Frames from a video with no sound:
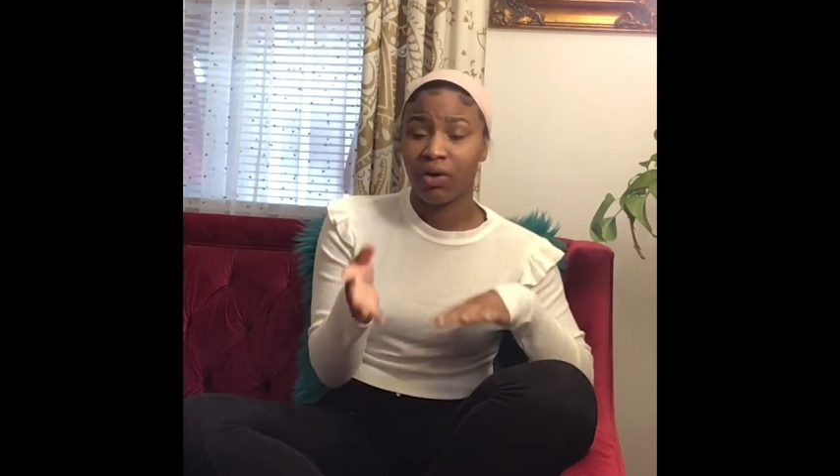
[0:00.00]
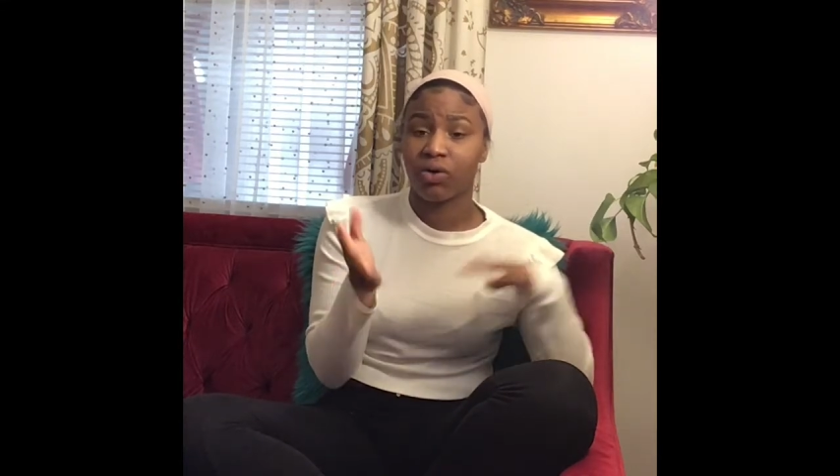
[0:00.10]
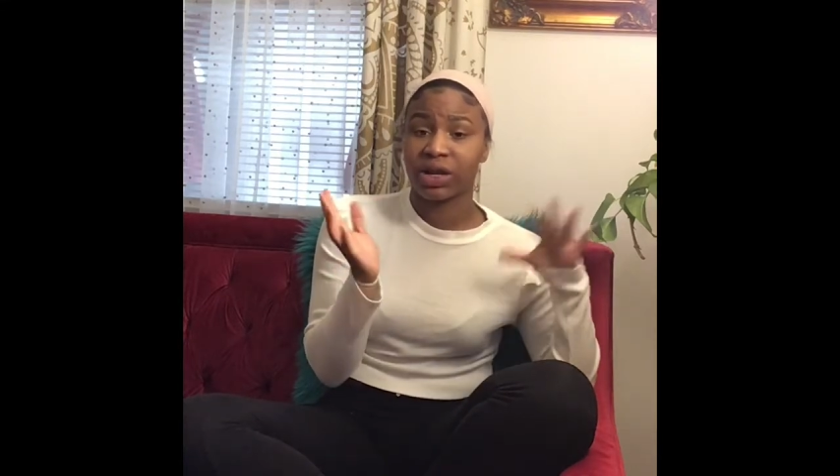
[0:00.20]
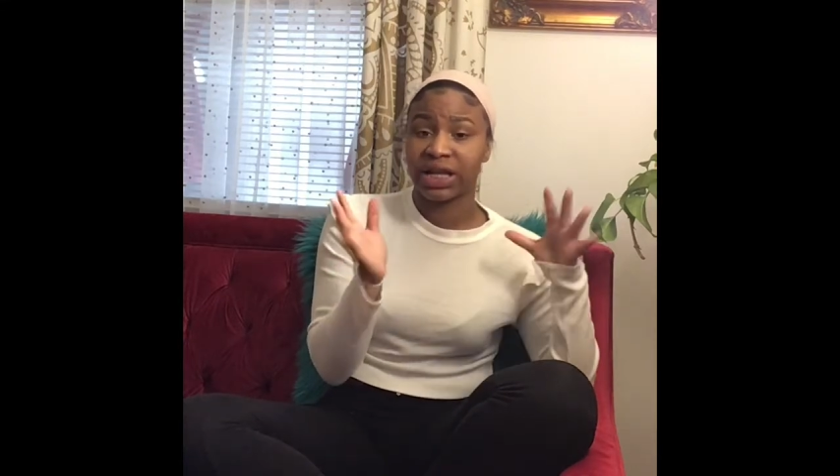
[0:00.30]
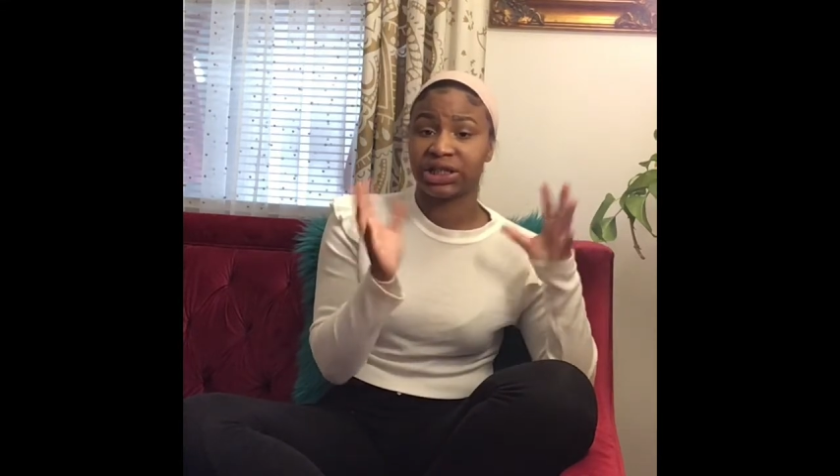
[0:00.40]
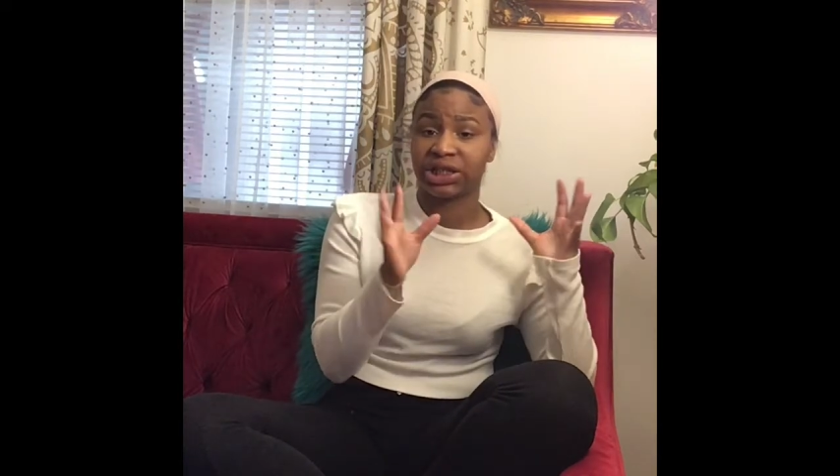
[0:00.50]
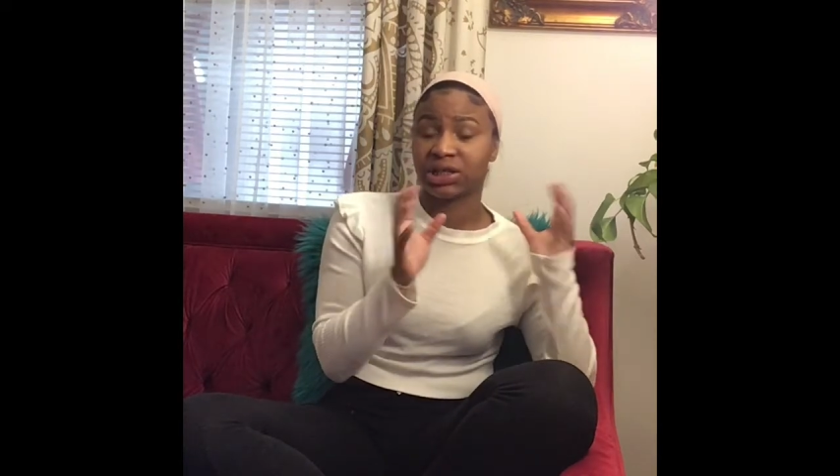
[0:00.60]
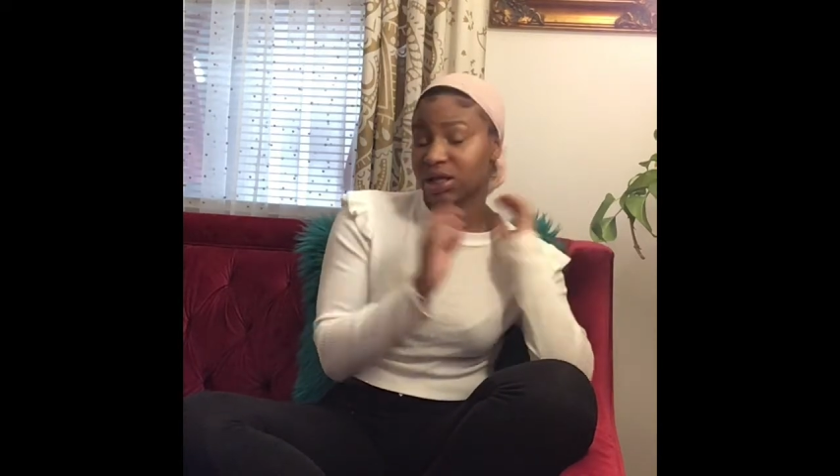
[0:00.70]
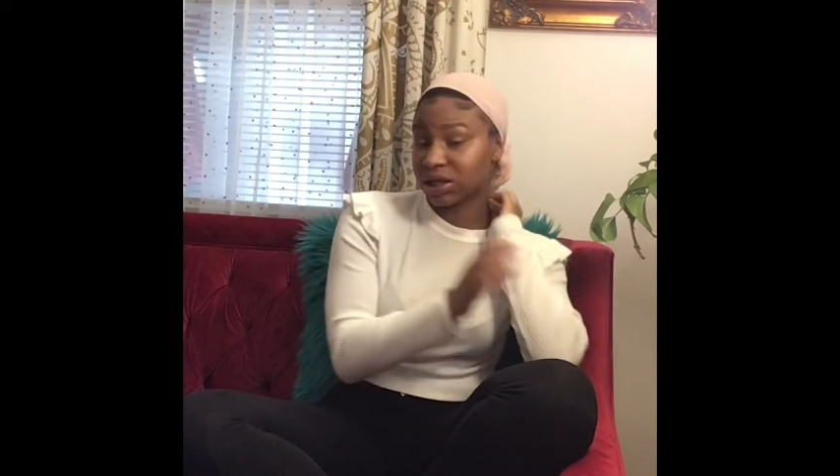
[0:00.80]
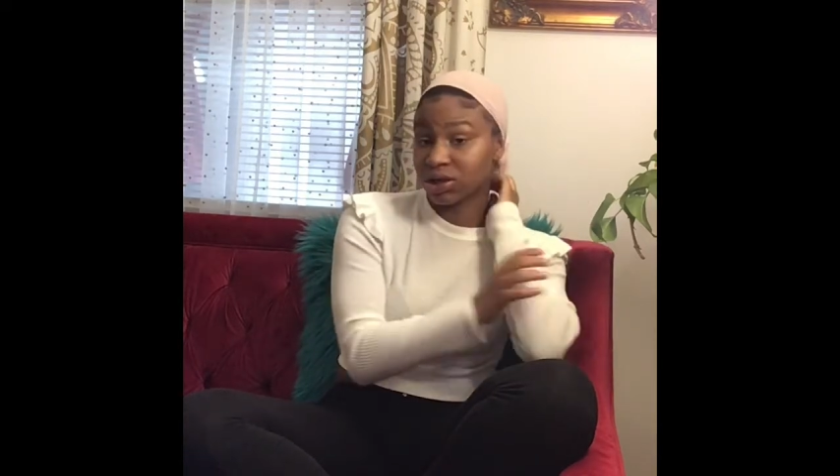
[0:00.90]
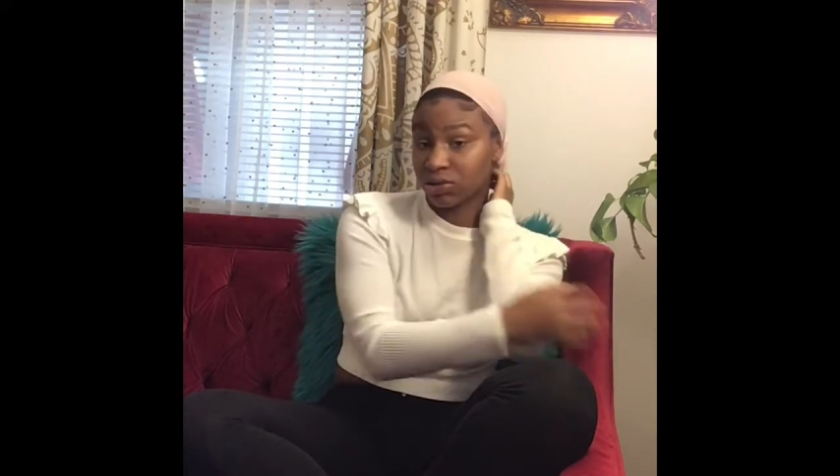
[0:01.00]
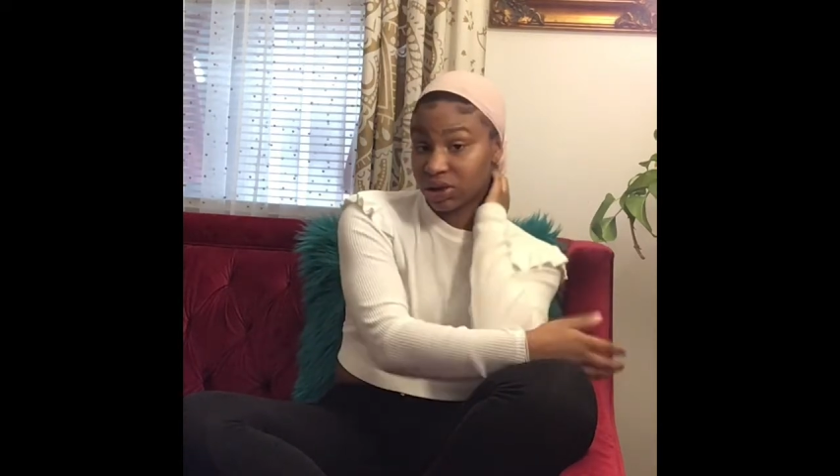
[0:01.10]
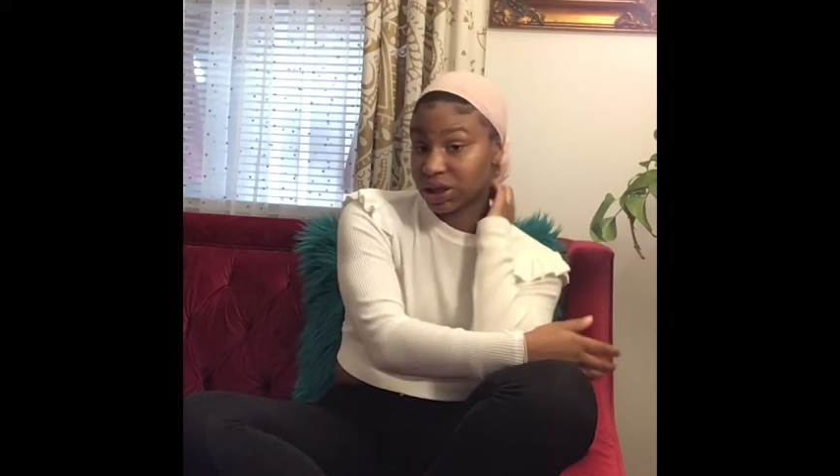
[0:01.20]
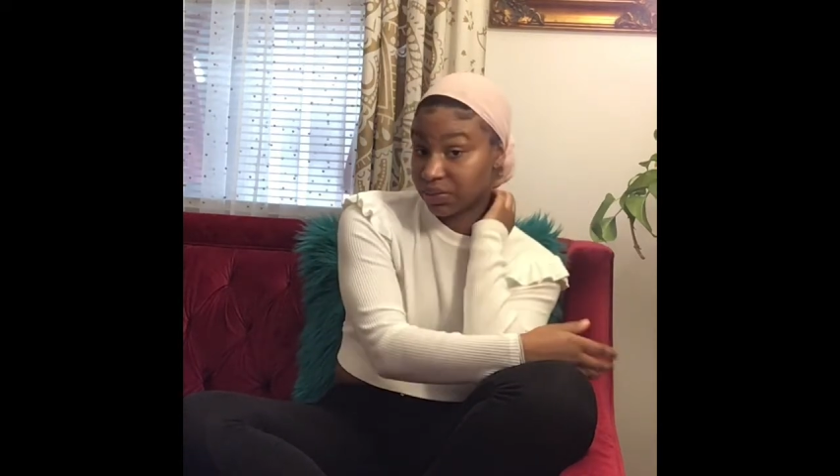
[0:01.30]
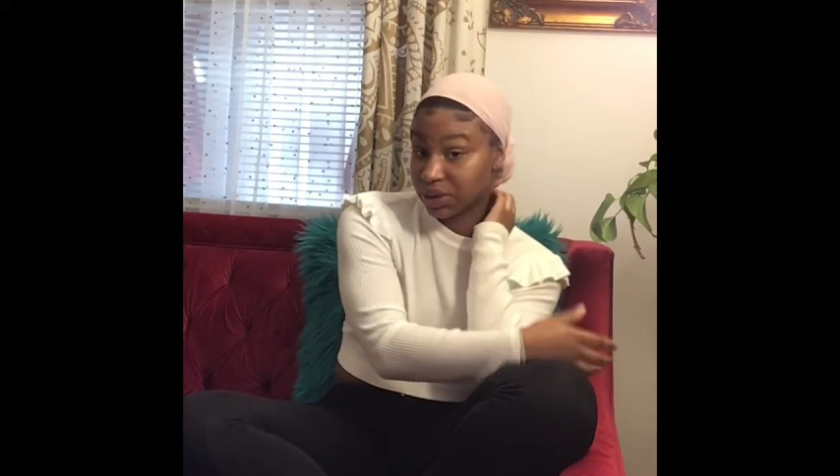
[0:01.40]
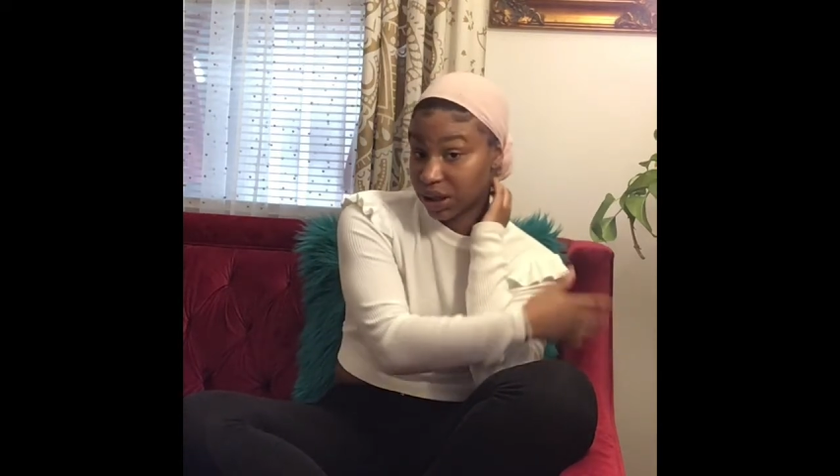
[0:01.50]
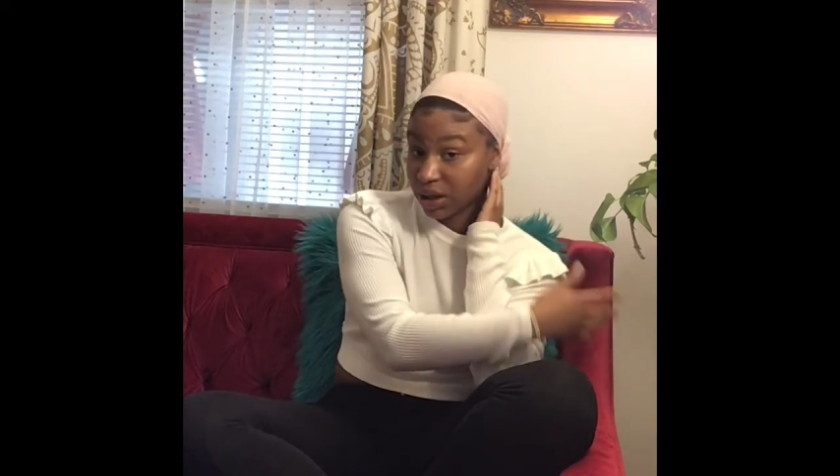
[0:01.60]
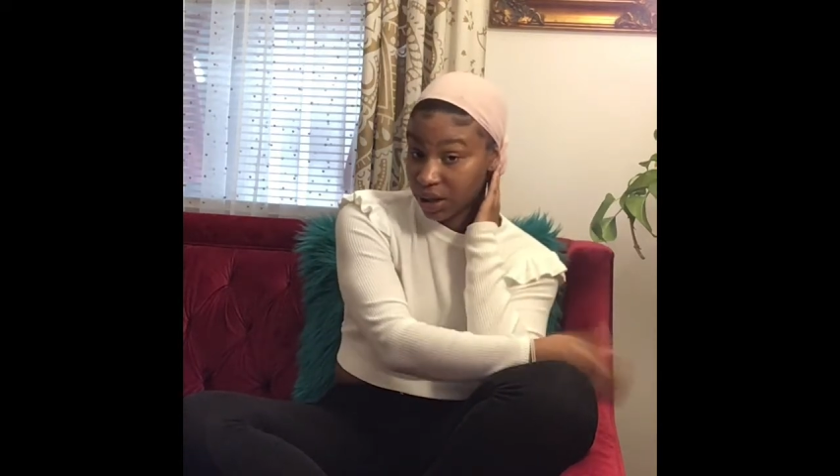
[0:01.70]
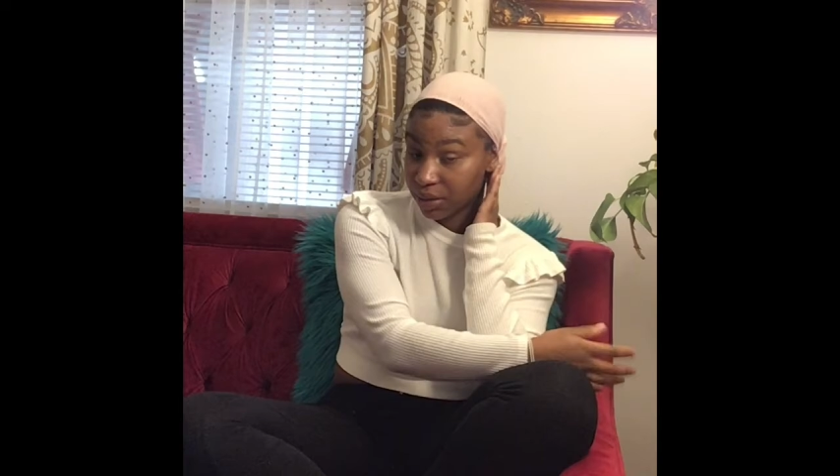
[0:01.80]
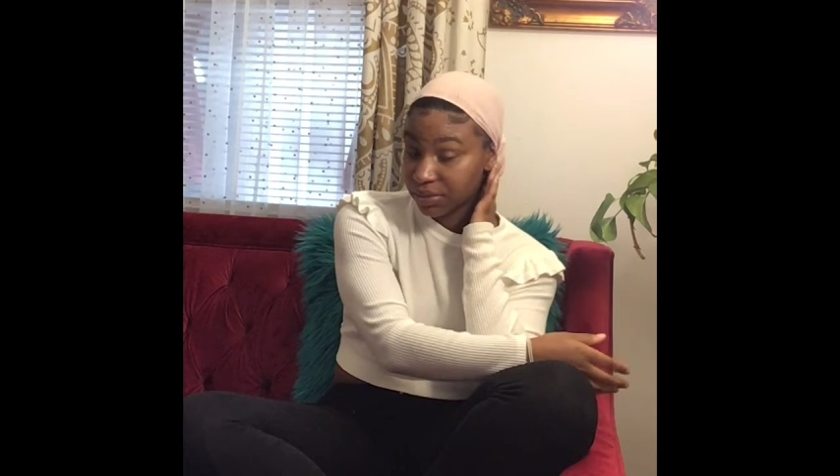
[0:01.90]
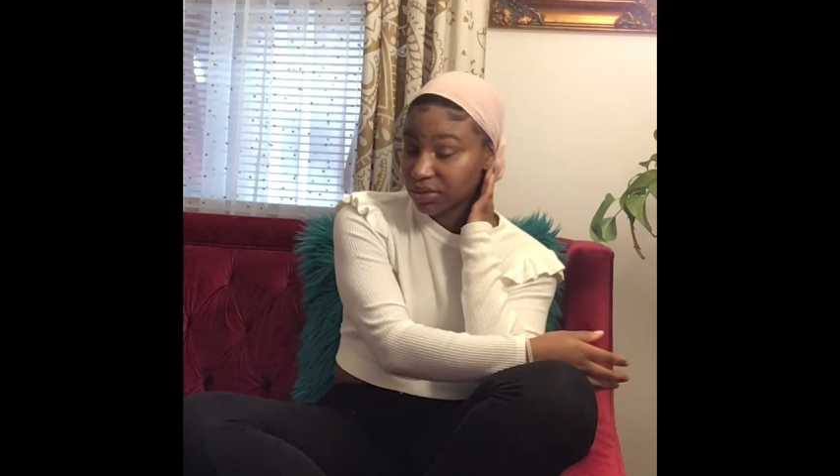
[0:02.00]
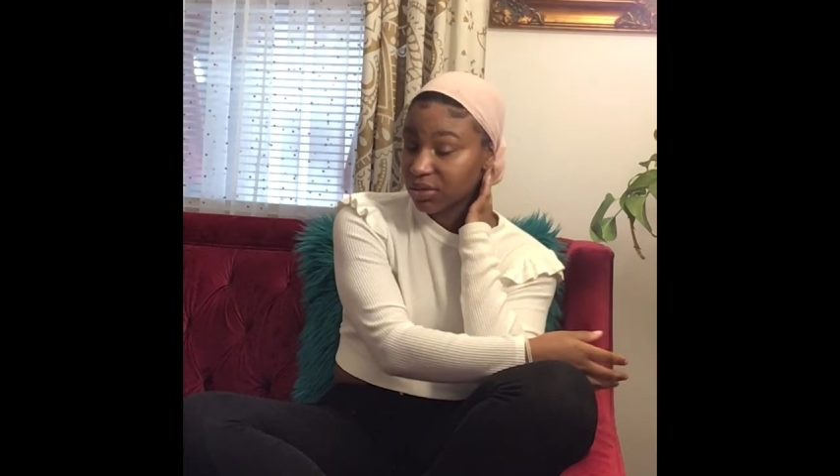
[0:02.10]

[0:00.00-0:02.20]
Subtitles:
or that's just exclusive to them,